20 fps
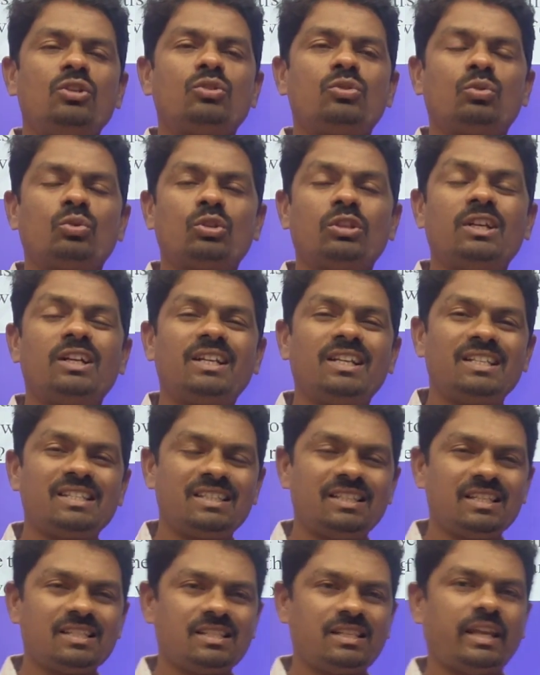So that
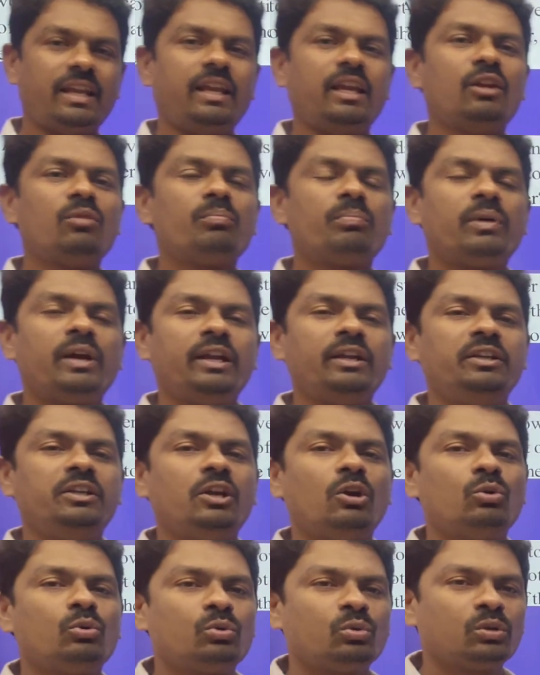is the second point
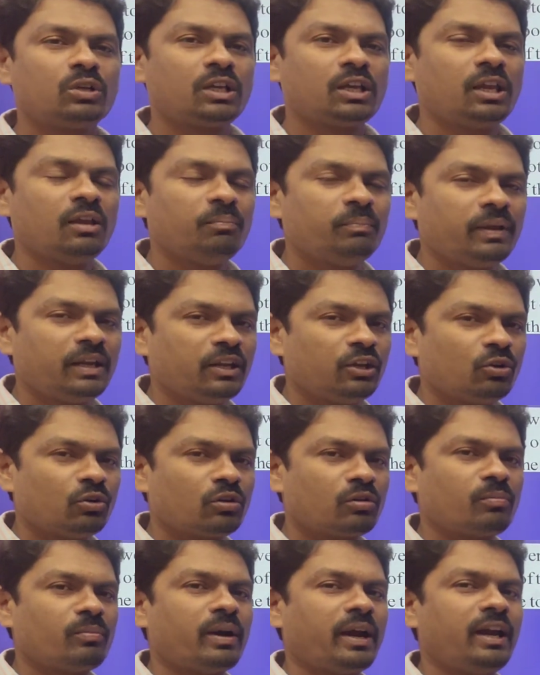you have to keep in
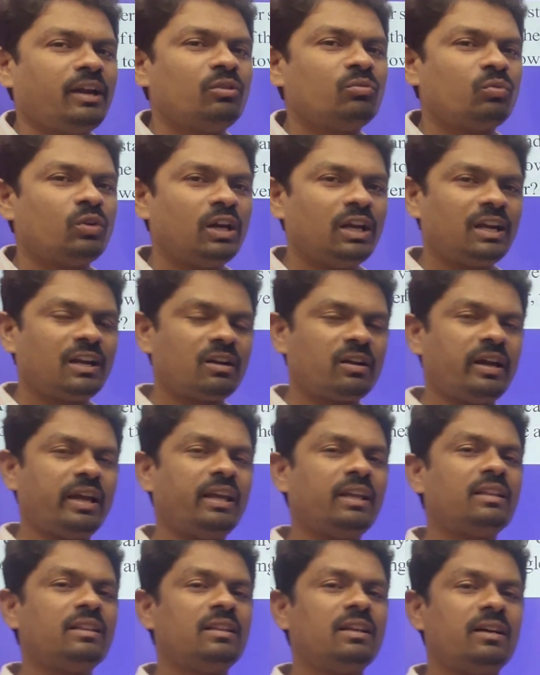your mind while
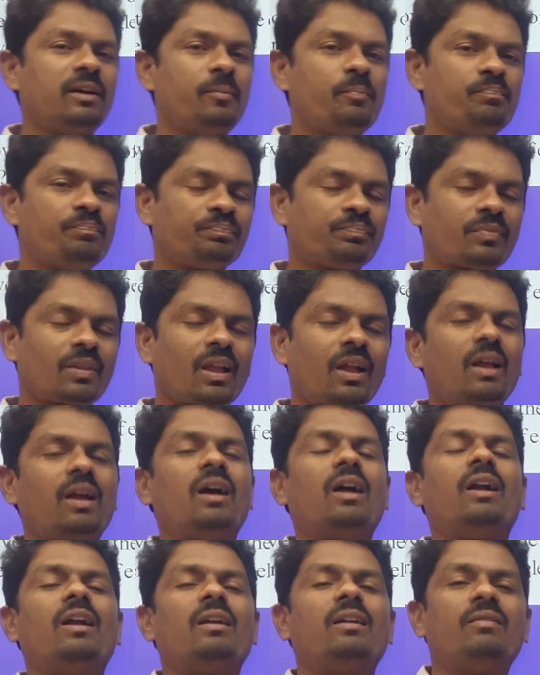drawing the
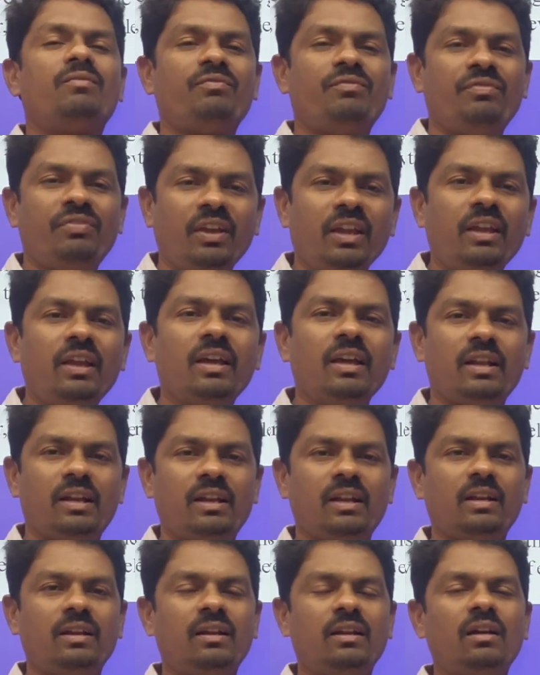
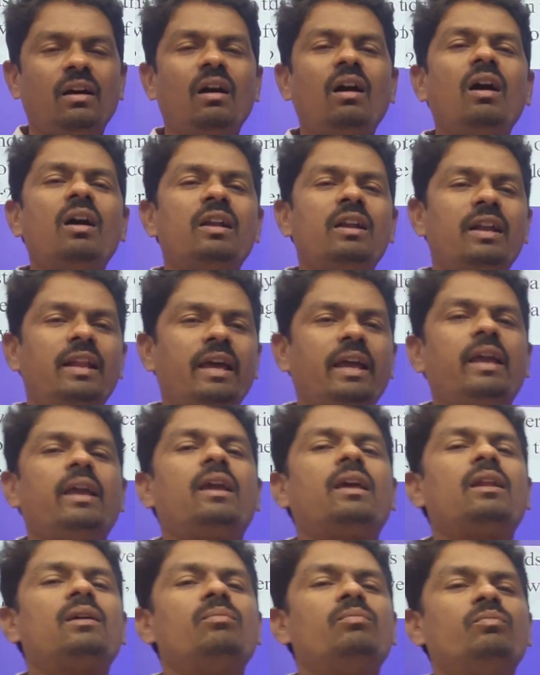figure or
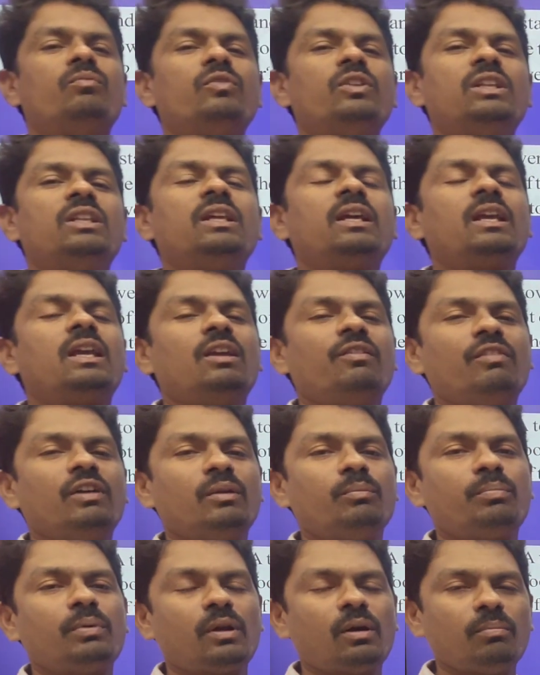diagram with the
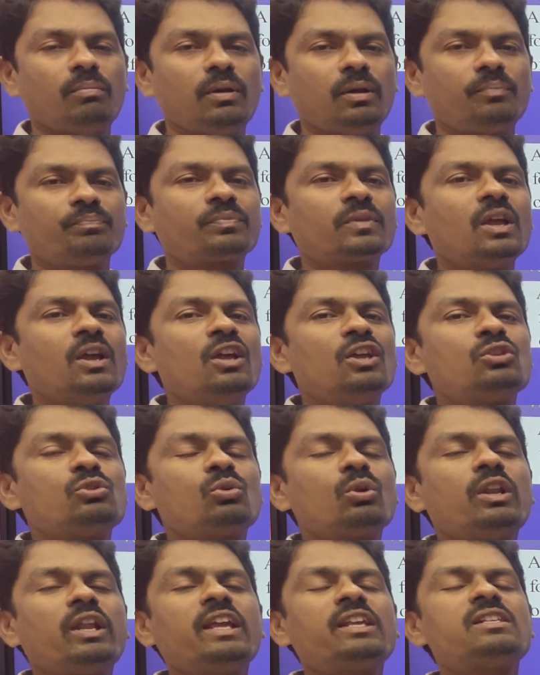given problem.
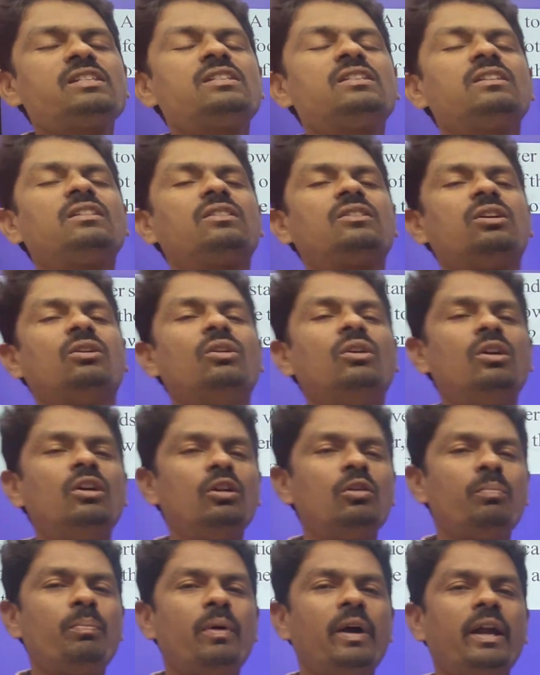So next,
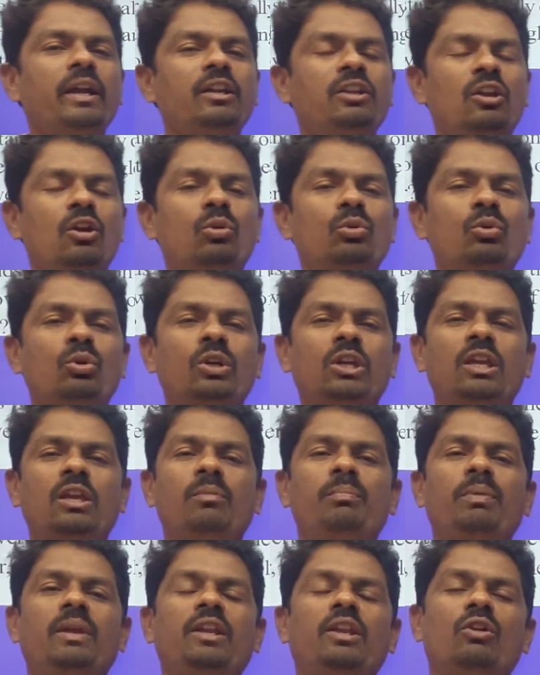third point you have to
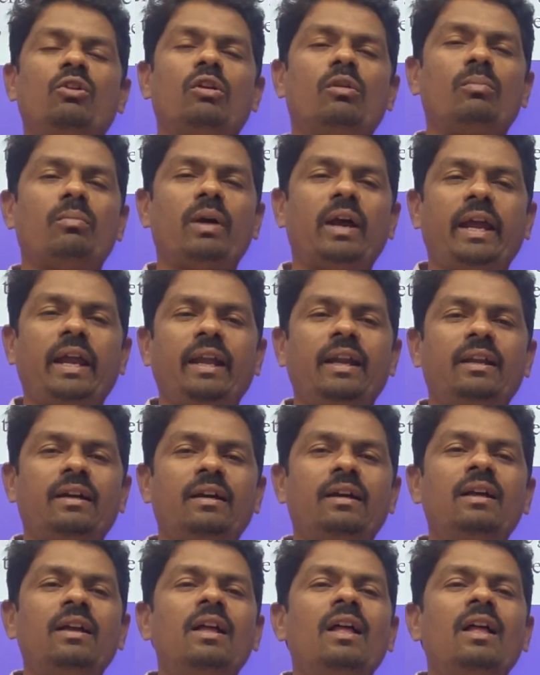keep in your mind,
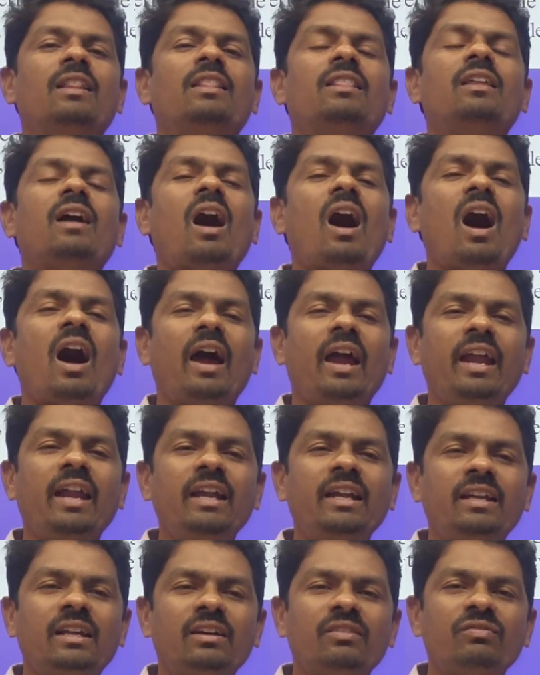the
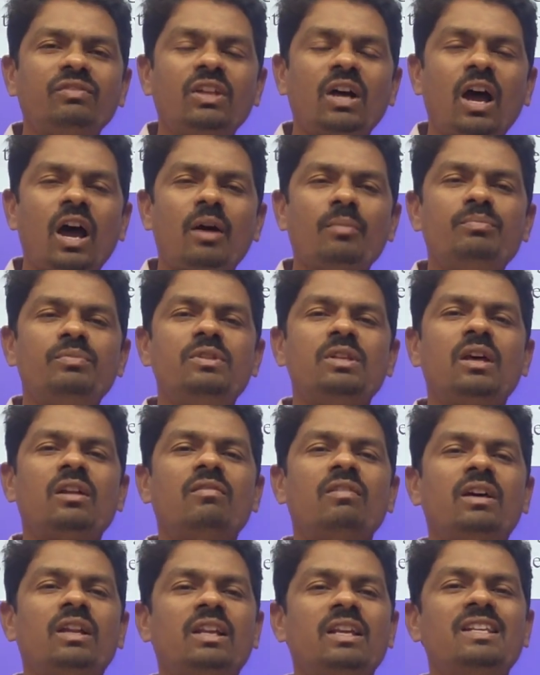height of the
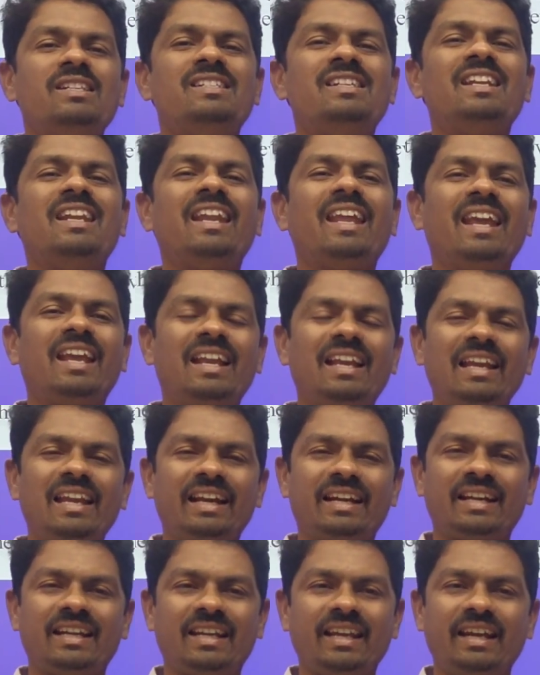observer is
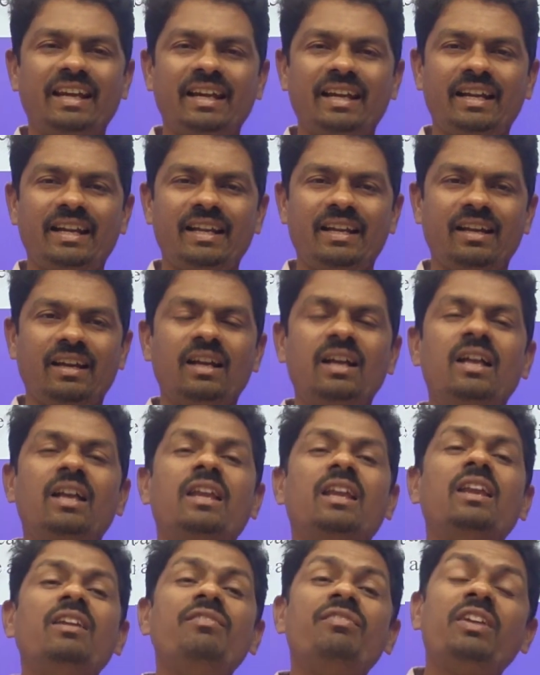neglected.
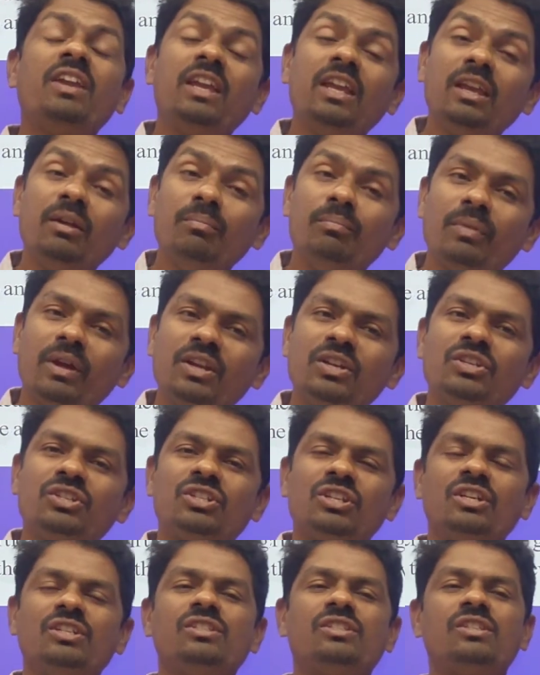If he
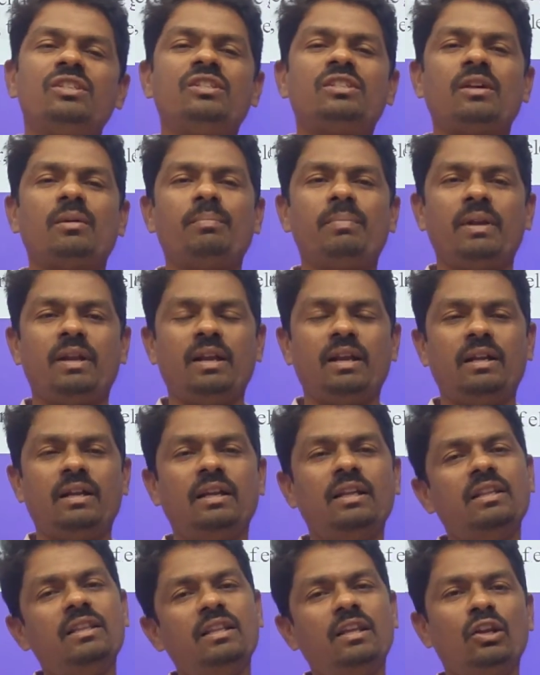mentions
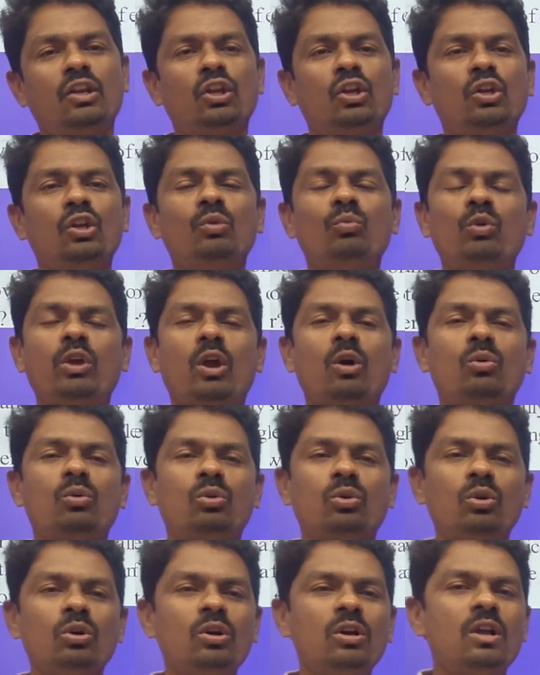separately, then only we
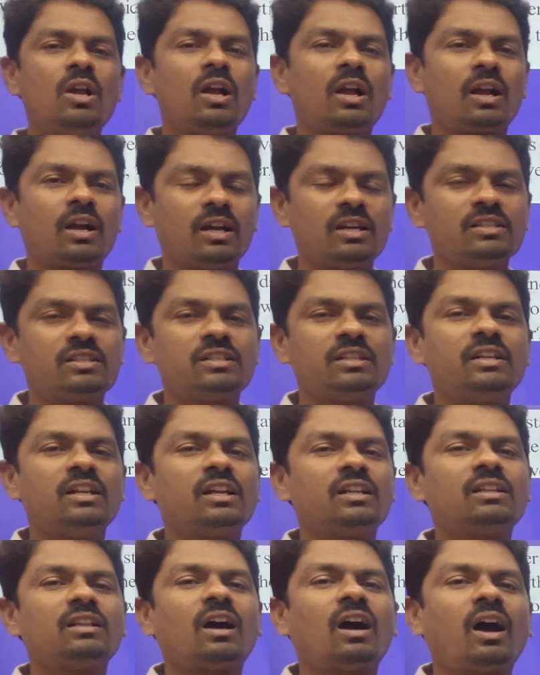have to
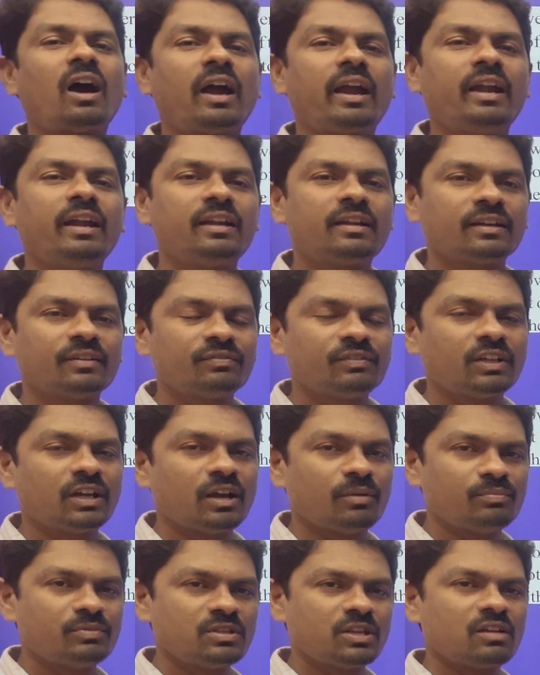consider the height of
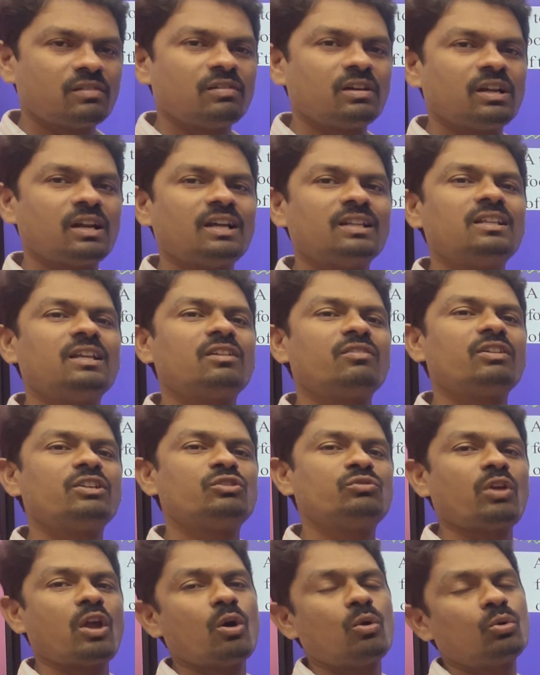the observer,
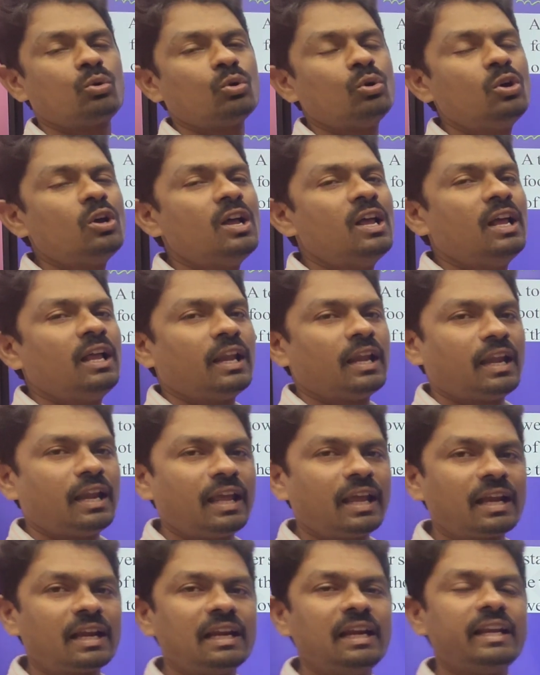otherwise we have to
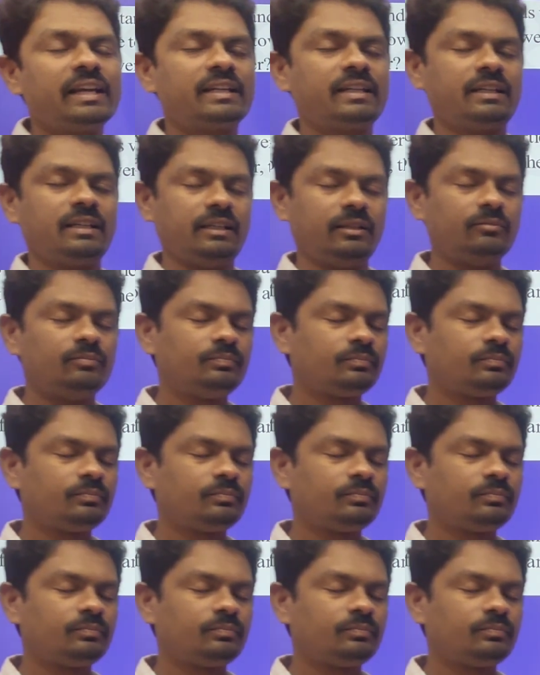neglect.